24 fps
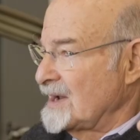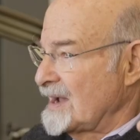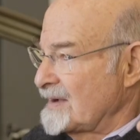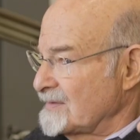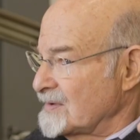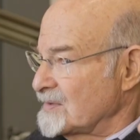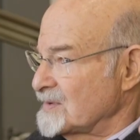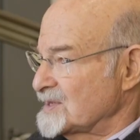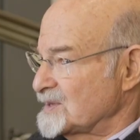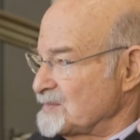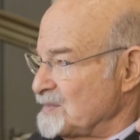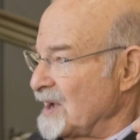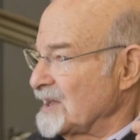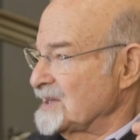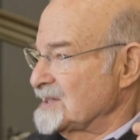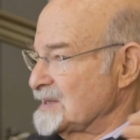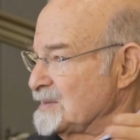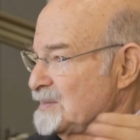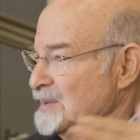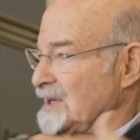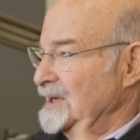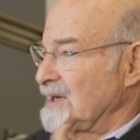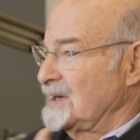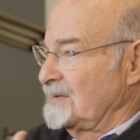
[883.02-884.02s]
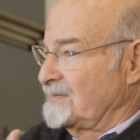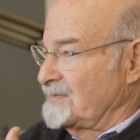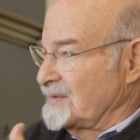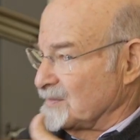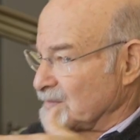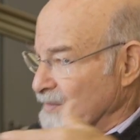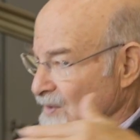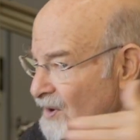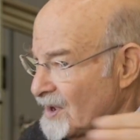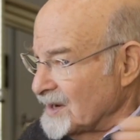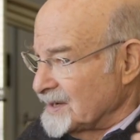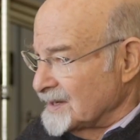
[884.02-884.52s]
You have a responsibility for
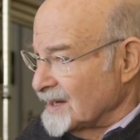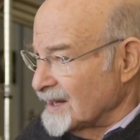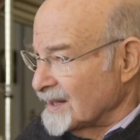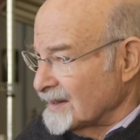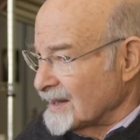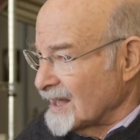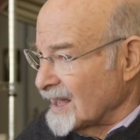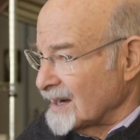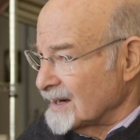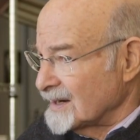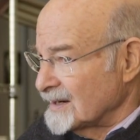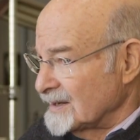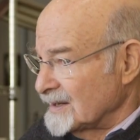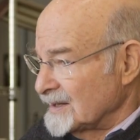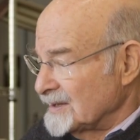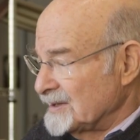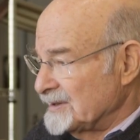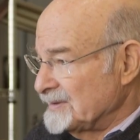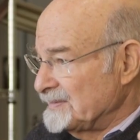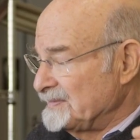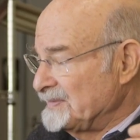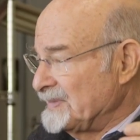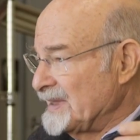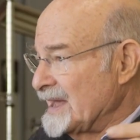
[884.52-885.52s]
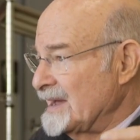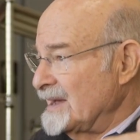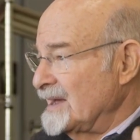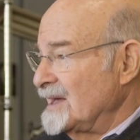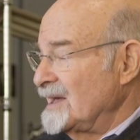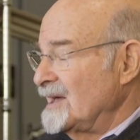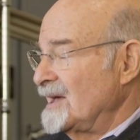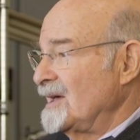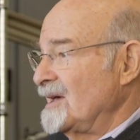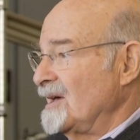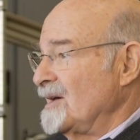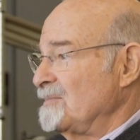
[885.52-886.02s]
broadening that.
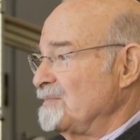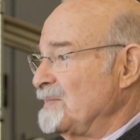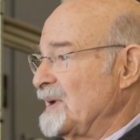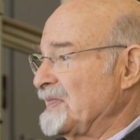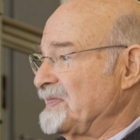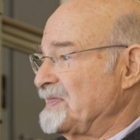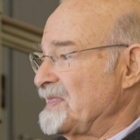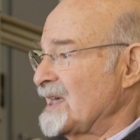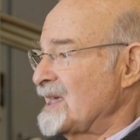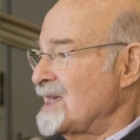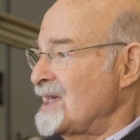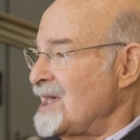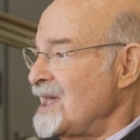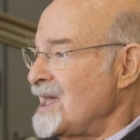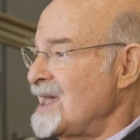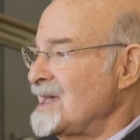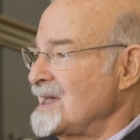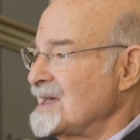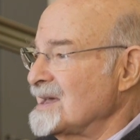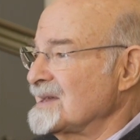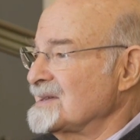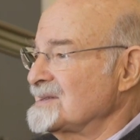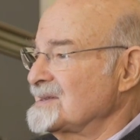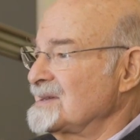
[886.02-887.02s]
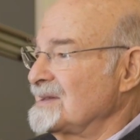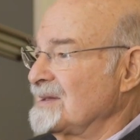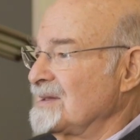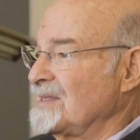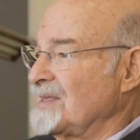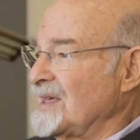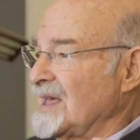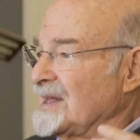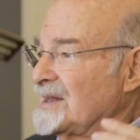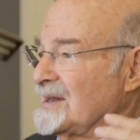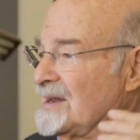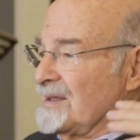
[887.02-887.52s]
But the key is
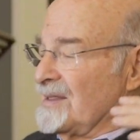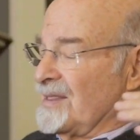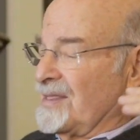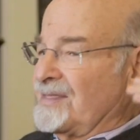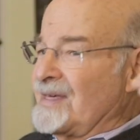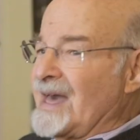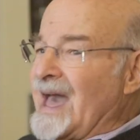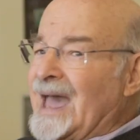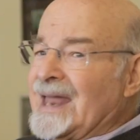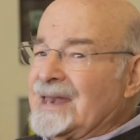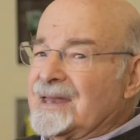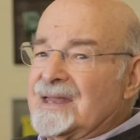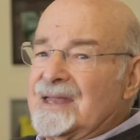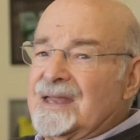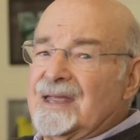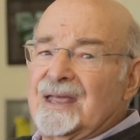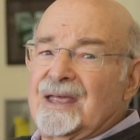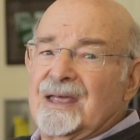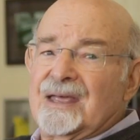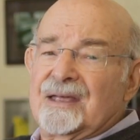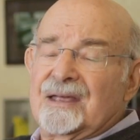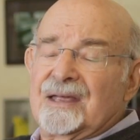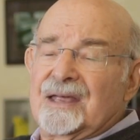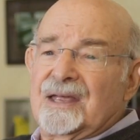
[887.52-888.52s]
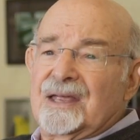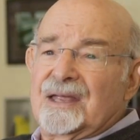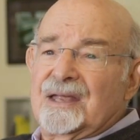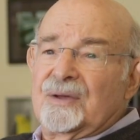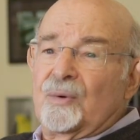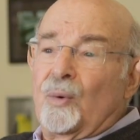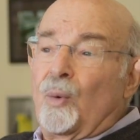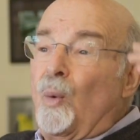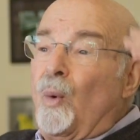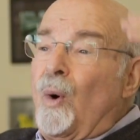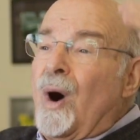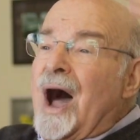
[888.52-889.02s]
that
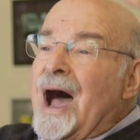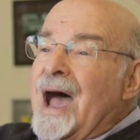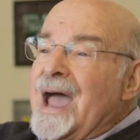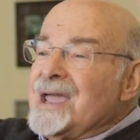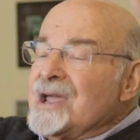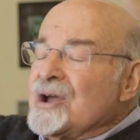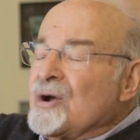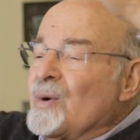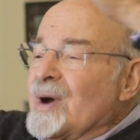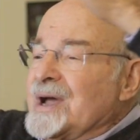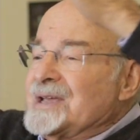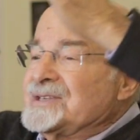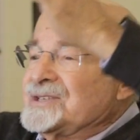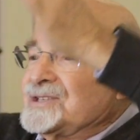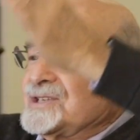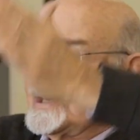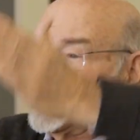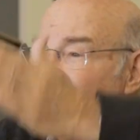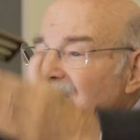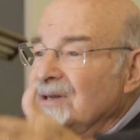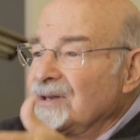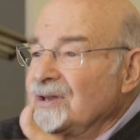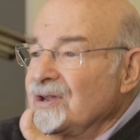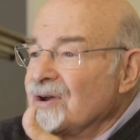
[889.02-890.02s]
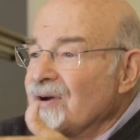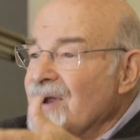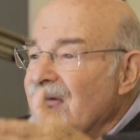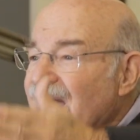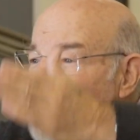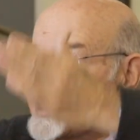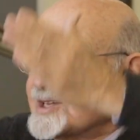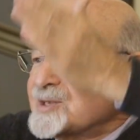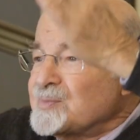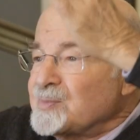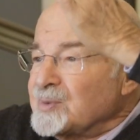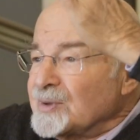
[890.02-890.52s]
why question, your
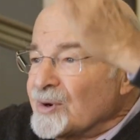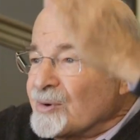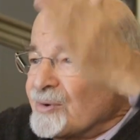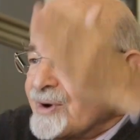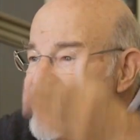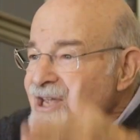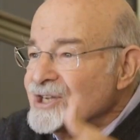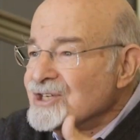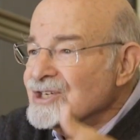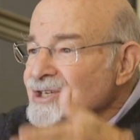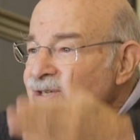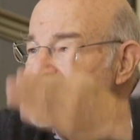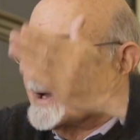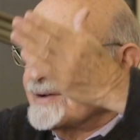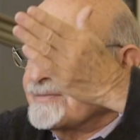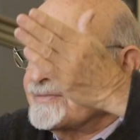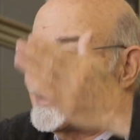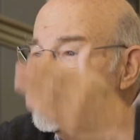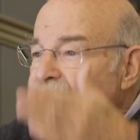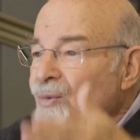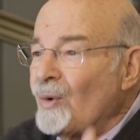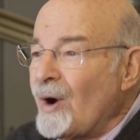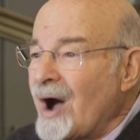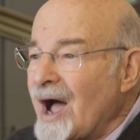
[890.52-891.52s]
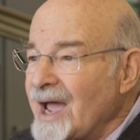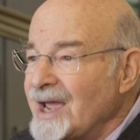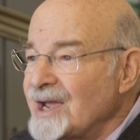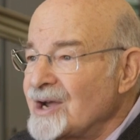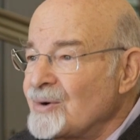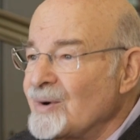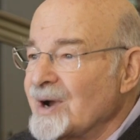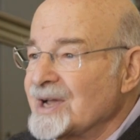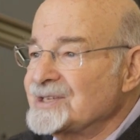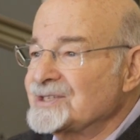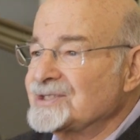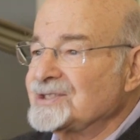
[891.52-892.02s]
exploration of the why
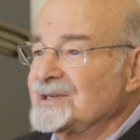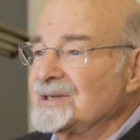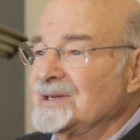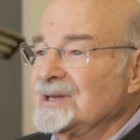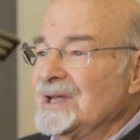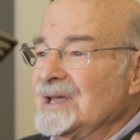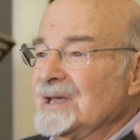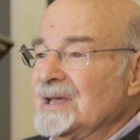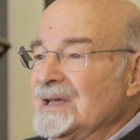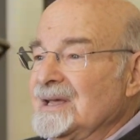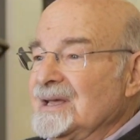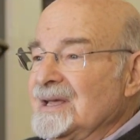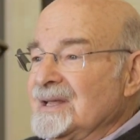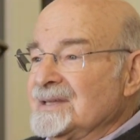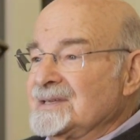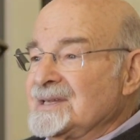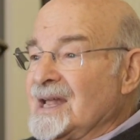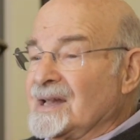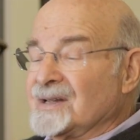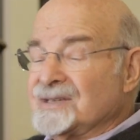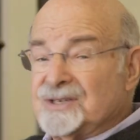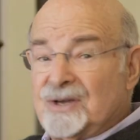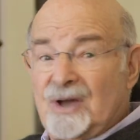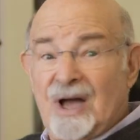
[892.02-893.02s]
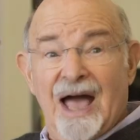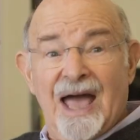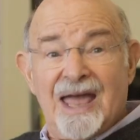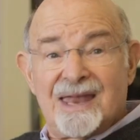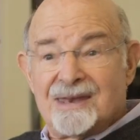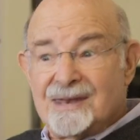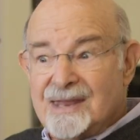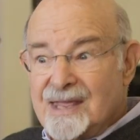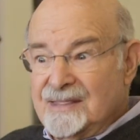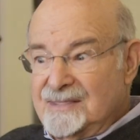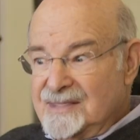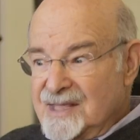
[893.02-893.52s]
question, tells you, I
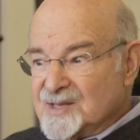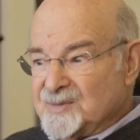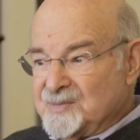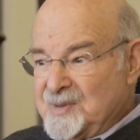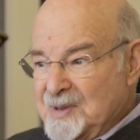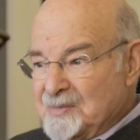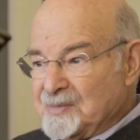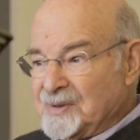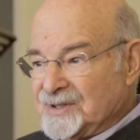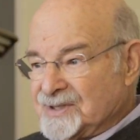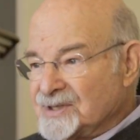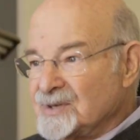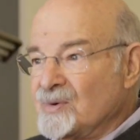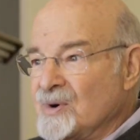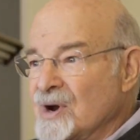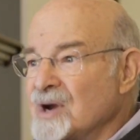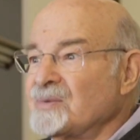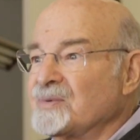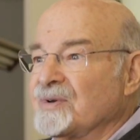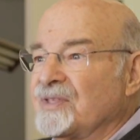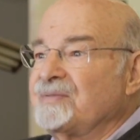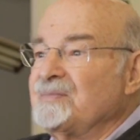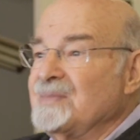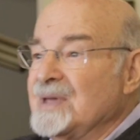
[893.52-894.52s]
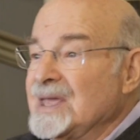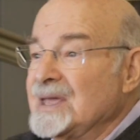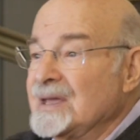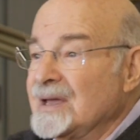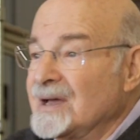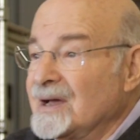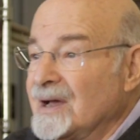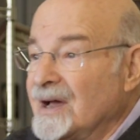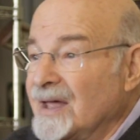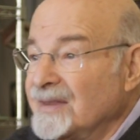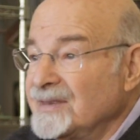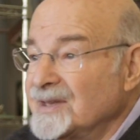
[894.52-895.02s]
need these people to work with me
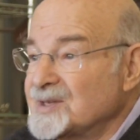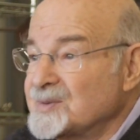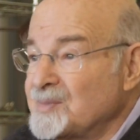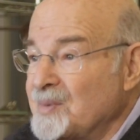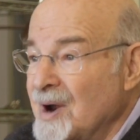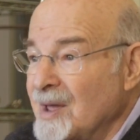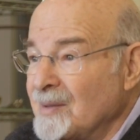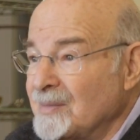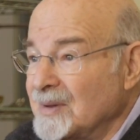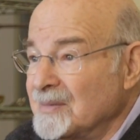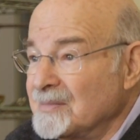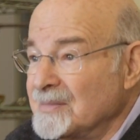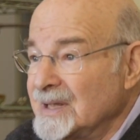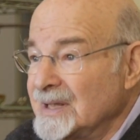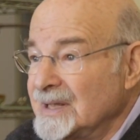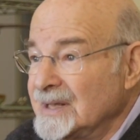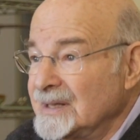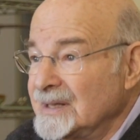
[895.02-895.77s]
on this problem.